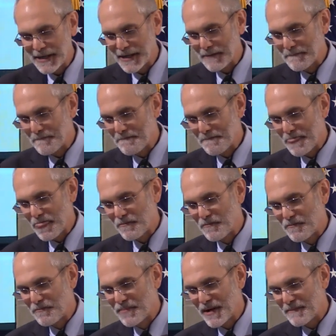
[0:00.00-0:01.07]

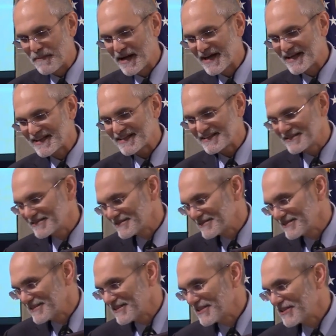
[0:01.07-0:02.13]
um, but
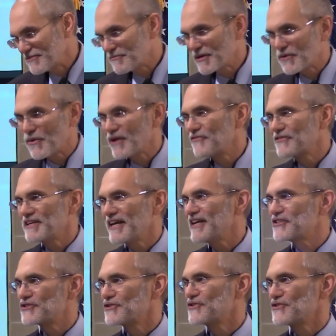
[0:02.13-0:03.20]
my, my
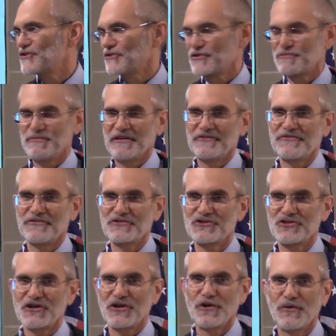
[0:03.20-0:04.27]
qualifications, so to speak, for the
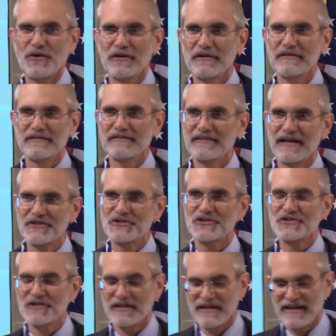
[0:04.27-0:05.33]
show are not
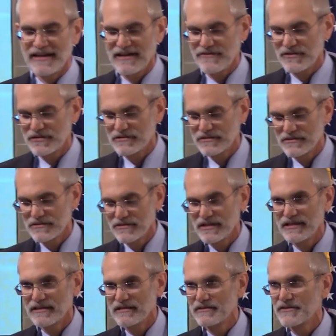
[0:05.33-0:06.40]
just that I have a
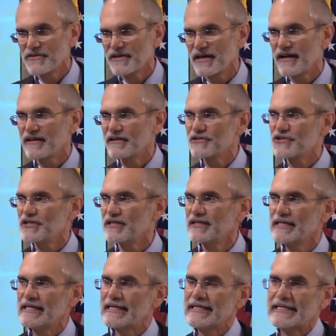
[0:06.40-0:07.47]
degree in
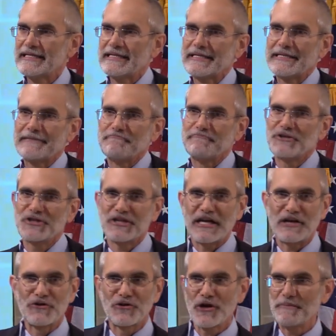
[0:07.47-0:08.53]
theology, but that
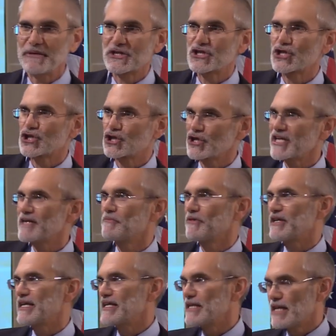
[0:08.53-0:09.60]
I grew up
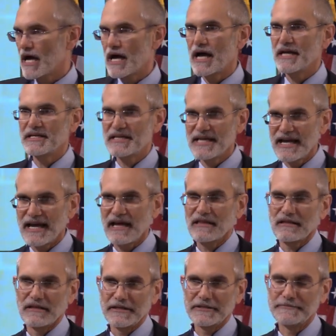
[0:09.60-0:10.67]
extremely
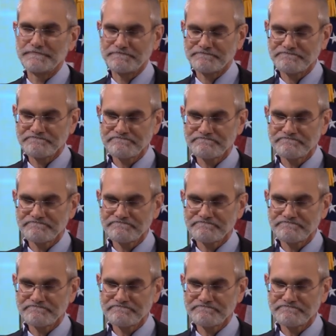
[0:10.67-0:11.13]
non-Catholic